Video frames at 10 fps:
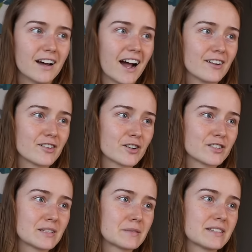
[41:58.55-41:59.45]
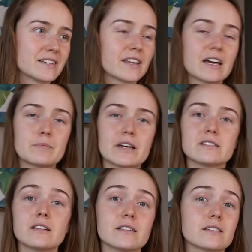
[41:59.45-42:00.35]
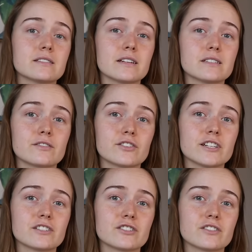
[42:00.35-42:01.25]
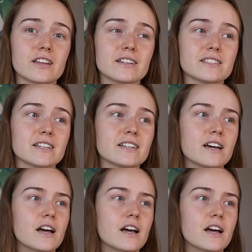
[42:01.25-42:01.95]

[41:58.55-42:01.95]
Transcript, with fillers: I've heard someone say that based on the extensive research they did,